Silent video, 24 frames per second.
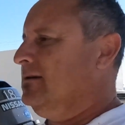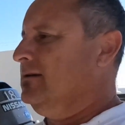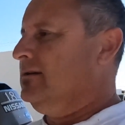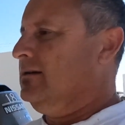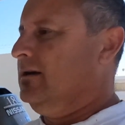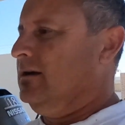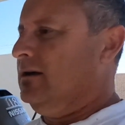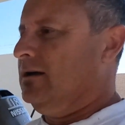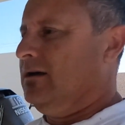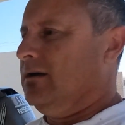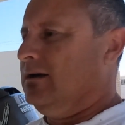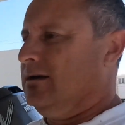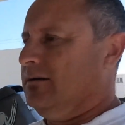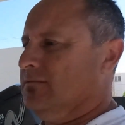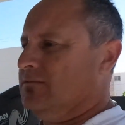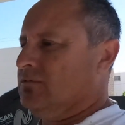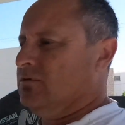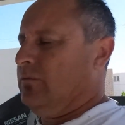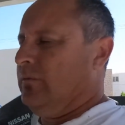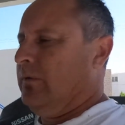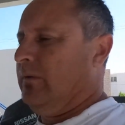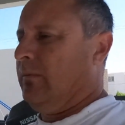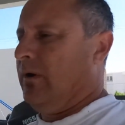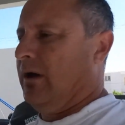So
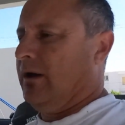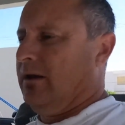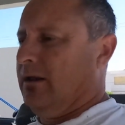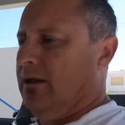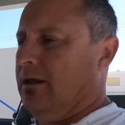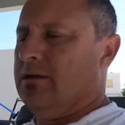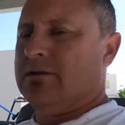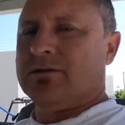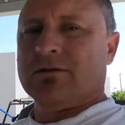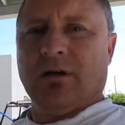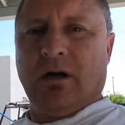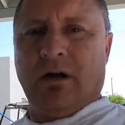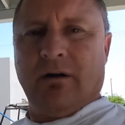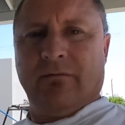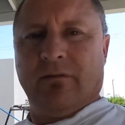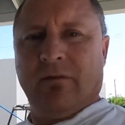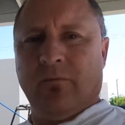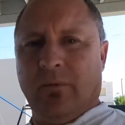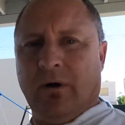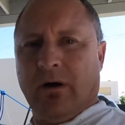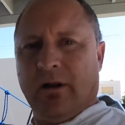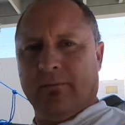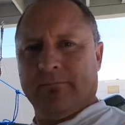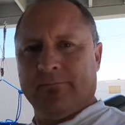we'll be about 1 inch off the
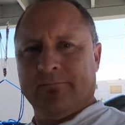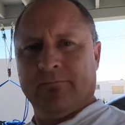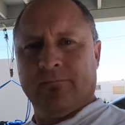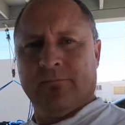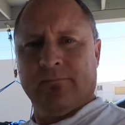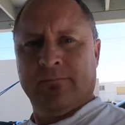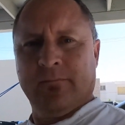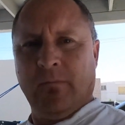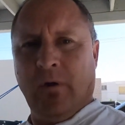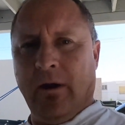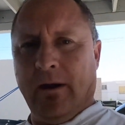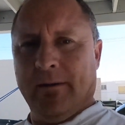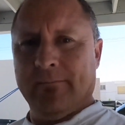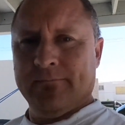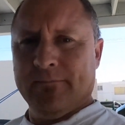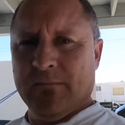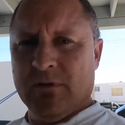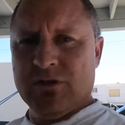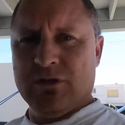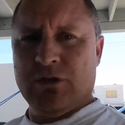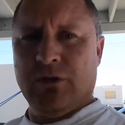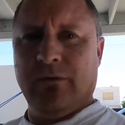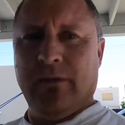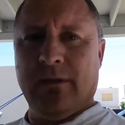bottom. Alright,
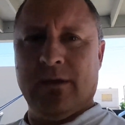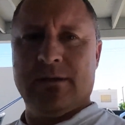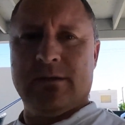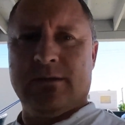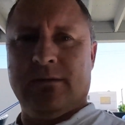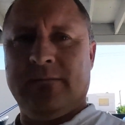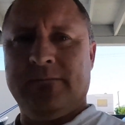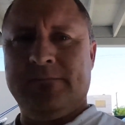let's do this.